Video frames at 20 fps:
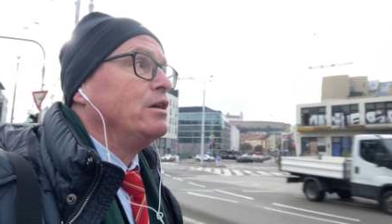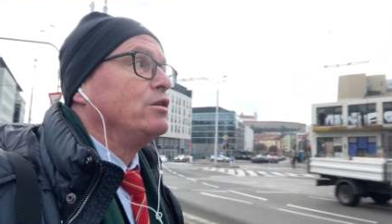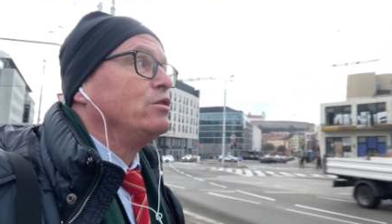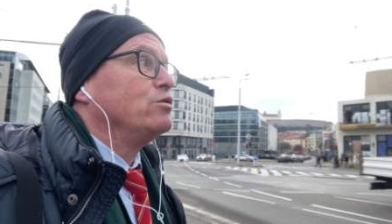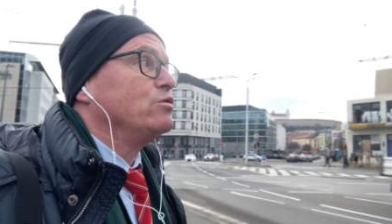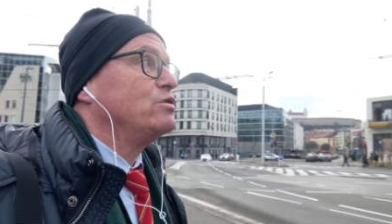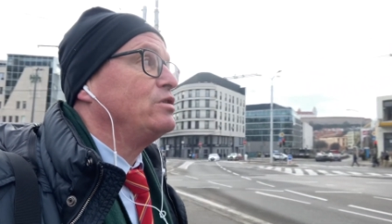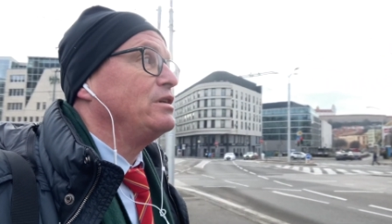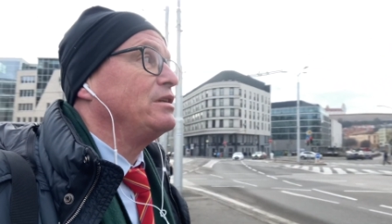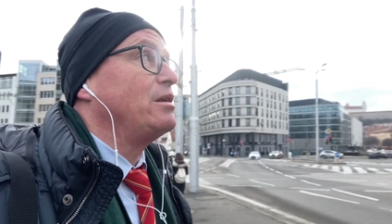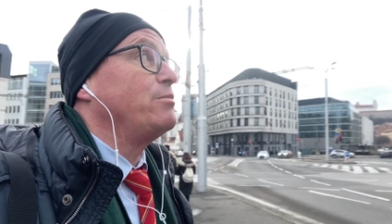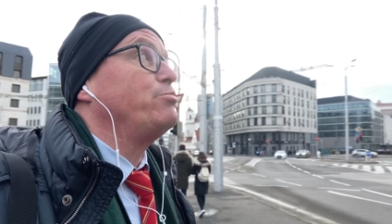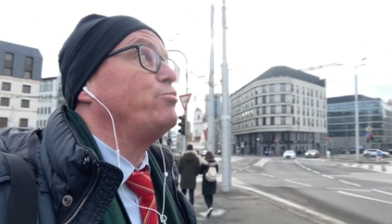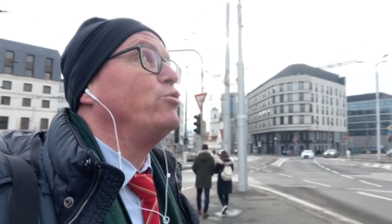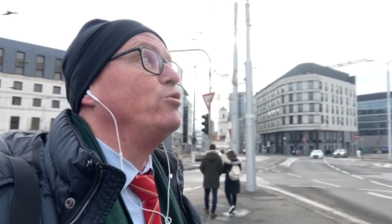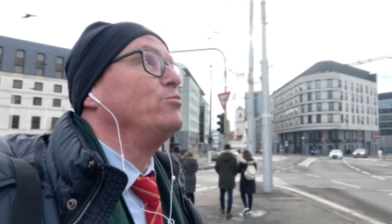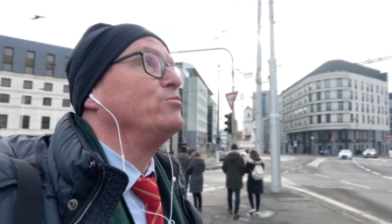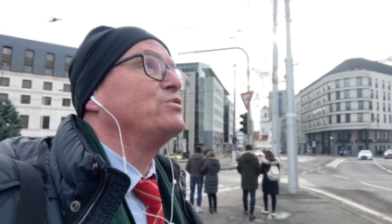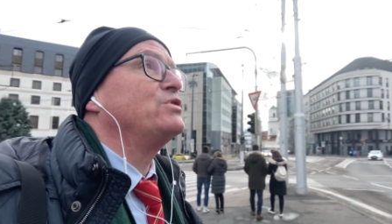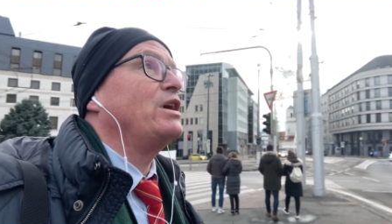You see the
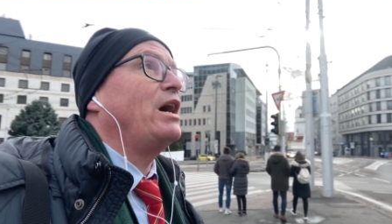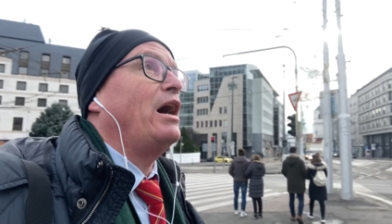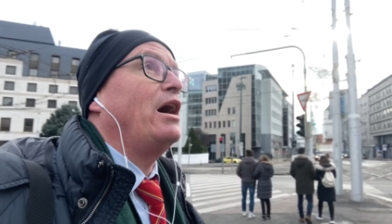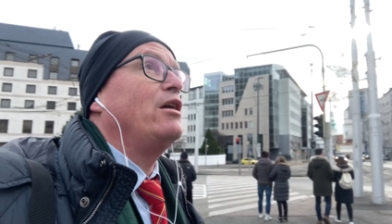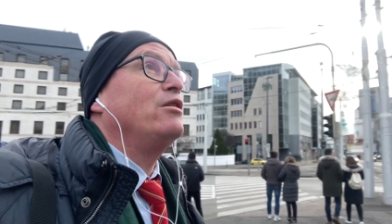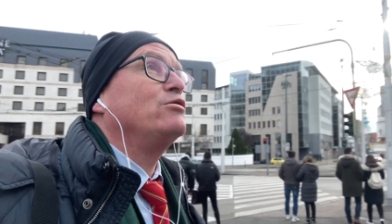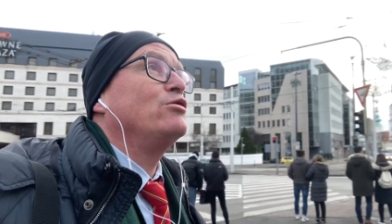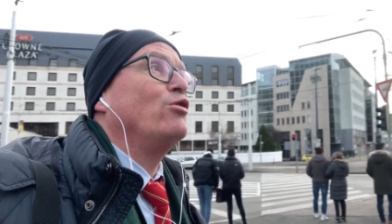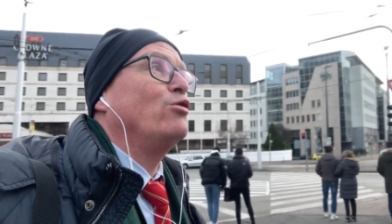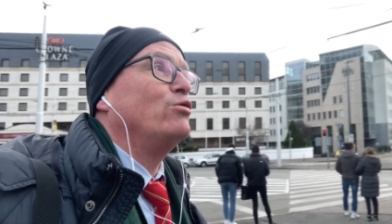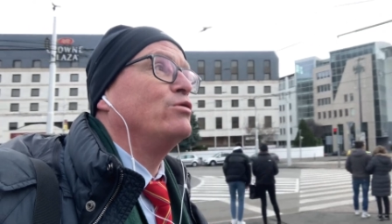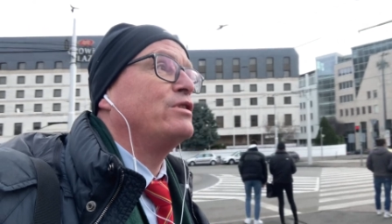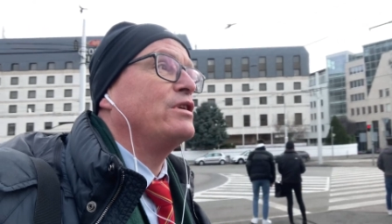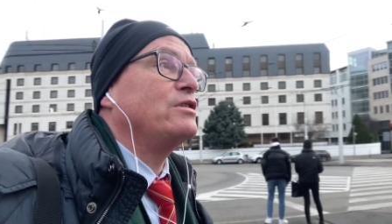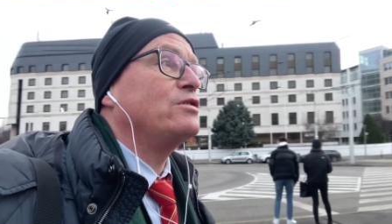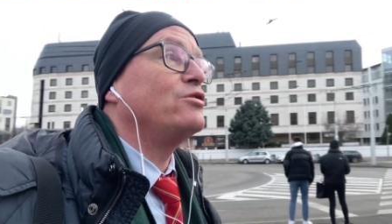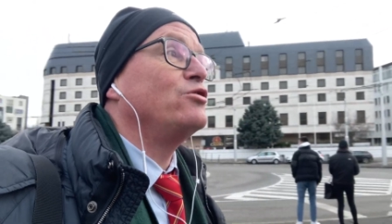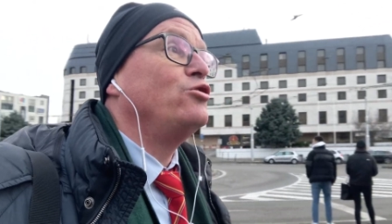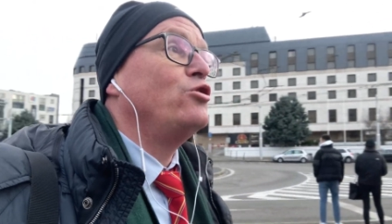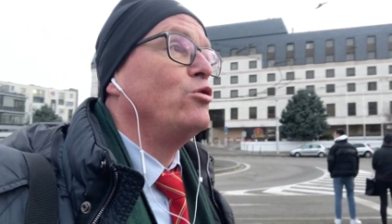boom town, all
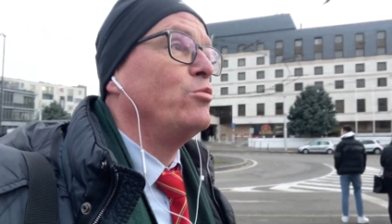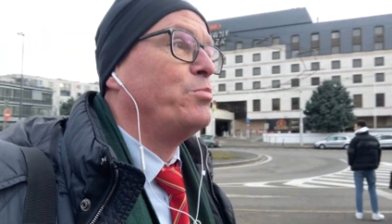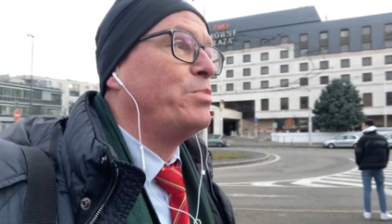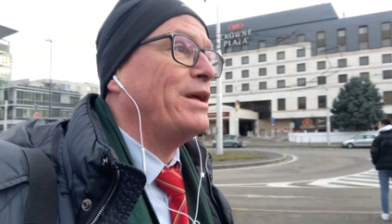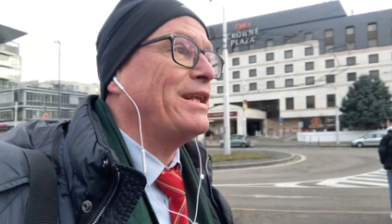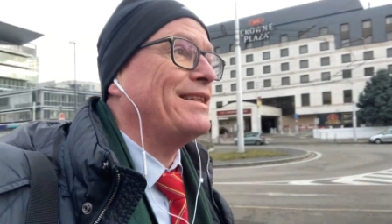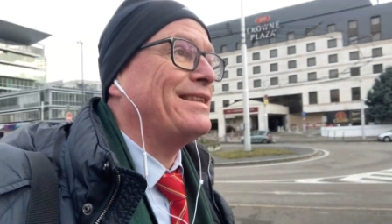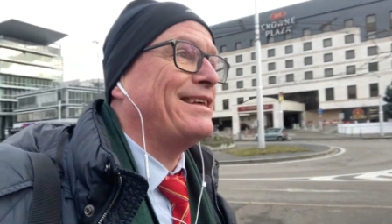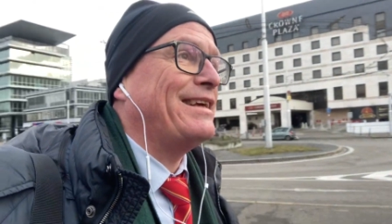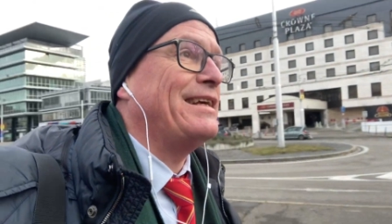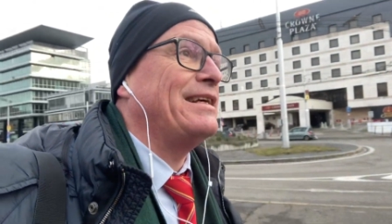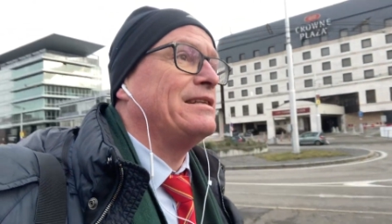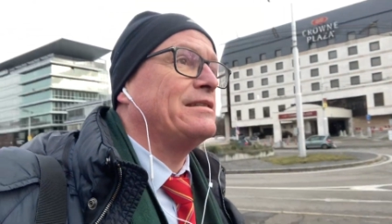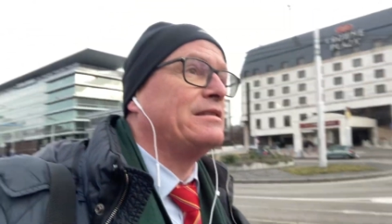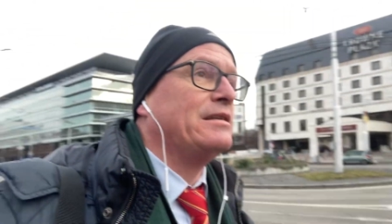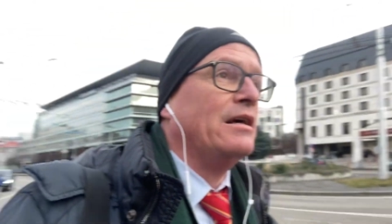these new buildings.